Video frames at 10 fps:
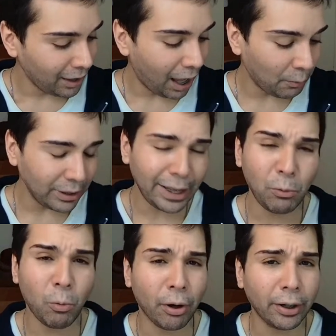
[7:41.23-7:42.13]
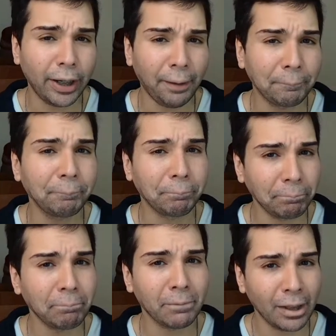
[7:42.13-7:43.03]
I want to say work it.
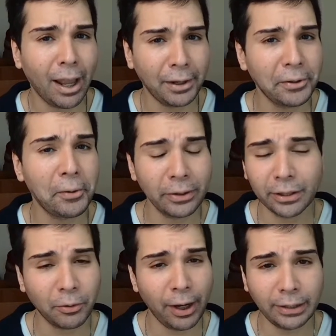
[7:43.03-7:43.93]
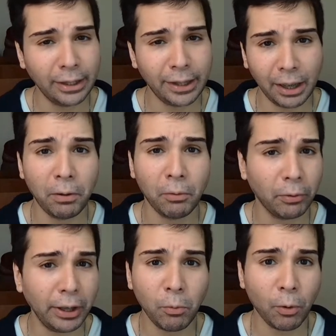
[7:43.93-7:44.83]
I know it's a crazy thing, but
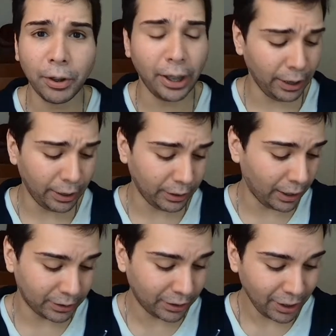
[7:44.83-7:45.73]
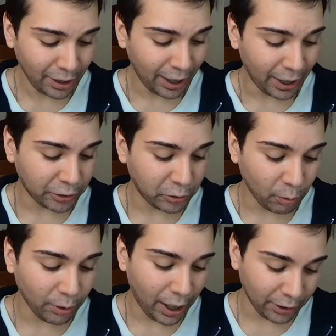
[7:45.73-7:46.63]
really work it. It's
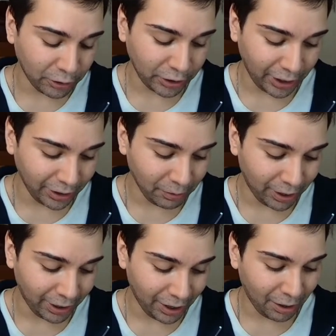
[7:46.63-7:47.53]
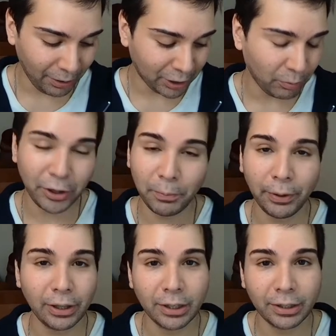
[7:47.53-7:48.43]
your energy, right? It's what you
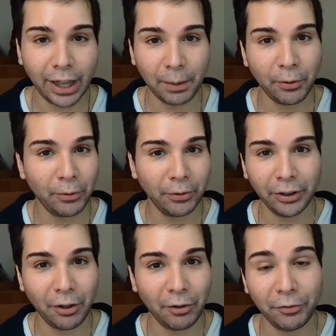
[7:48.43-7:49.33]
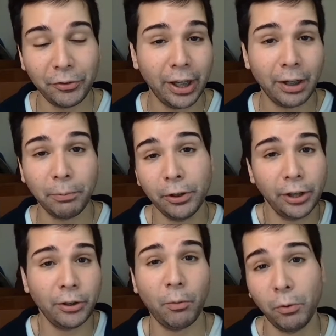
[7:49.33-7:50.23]
bring to the table. If you can appreciate,
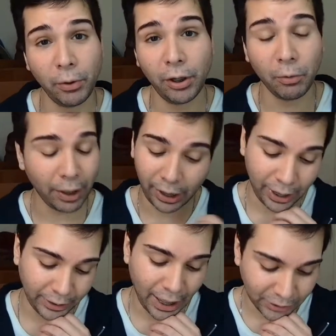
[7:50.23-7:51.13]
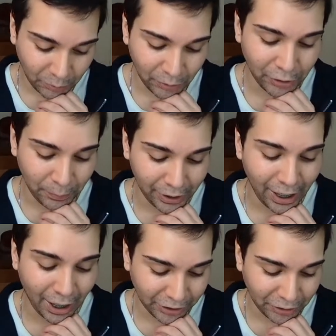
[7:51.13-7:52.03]
no one will, right? And that's what you're being
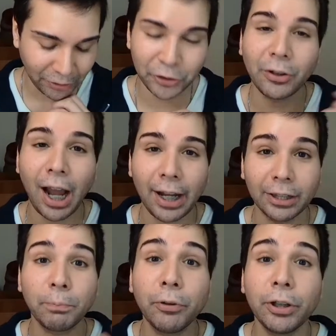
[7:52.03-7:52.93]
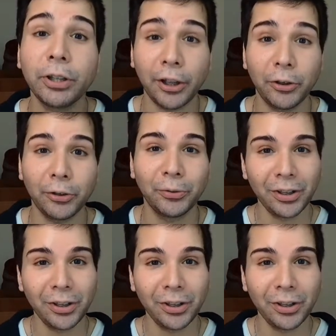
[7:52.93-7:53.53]
asked to do, is your guidance. Appreciate you.